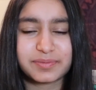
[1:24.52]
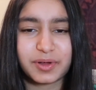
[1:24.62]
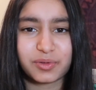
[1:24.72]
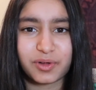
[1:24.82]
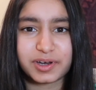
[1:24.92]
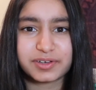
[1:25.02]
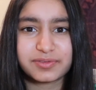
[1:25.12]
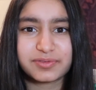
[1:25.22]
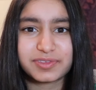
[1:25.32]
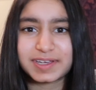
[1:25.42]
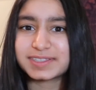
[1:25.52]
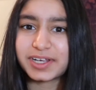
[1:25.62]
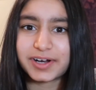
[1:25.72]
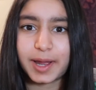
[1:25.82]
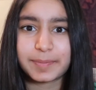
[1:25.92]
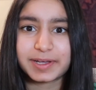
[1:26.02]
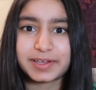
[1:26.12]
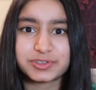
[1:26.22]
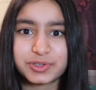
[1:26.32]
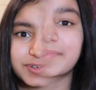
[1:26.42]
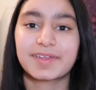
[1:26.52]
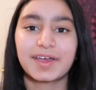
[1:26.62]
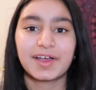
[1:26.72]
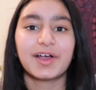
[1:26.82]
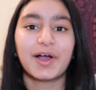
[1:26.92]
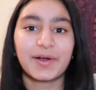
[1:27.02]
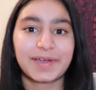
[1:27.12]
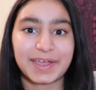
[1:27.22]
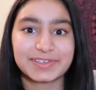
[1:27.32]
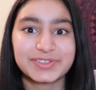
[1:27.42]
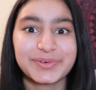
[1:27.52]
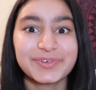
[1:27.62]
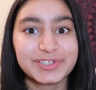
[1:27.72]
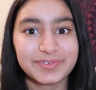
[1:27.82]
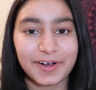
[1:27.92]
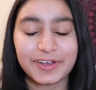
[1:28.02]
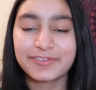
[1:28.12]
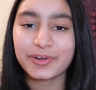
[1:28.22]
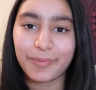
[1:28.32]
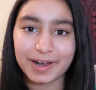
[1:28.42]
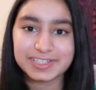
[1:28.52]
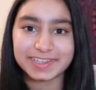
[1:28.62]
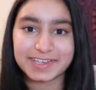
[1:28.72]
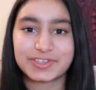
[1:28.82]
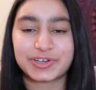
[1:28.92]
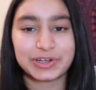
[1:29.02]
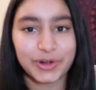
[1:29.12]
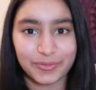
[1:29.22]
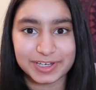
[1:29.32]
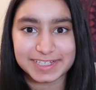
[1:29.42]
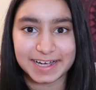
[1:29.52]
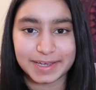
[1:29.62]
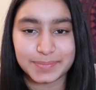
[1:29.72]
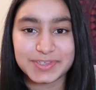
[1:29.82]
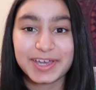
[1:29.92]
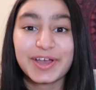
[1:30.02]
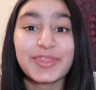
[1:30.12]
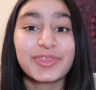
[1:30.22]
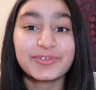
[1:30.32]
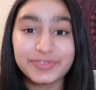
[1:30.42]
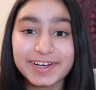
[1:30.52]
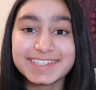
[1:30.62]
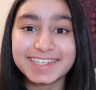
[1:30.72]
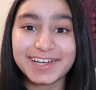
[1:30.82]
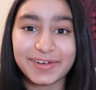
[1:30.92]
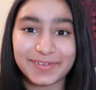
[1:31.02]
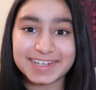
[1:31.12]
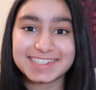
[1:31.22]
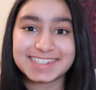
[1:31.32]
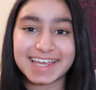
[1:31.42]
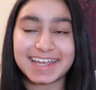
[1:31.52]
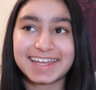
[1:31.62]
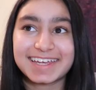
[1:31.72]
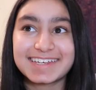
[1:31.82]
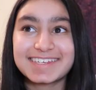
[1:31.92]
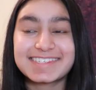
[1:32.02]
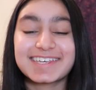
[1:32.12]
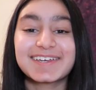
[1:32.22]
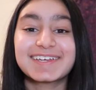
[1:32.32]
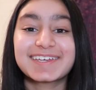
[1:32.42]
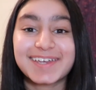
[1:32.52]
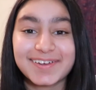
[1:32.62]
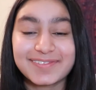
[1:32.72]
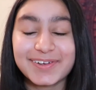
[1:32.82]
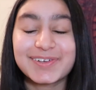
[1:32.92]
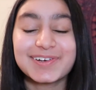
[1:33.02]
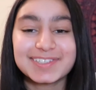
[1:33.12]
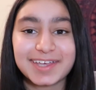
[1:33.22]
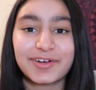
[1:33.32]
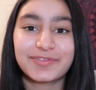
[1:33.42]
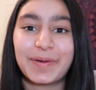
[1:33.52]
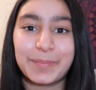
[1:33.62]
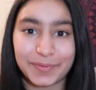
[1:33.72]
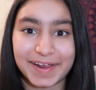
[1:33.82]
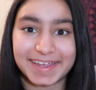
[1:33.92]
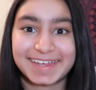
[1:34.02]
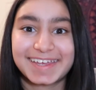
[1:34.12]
a lot of things that are happening at school right now. Okay, so first of all, if you're watching this during COVID times, the first thing I want to say is give yourself a break.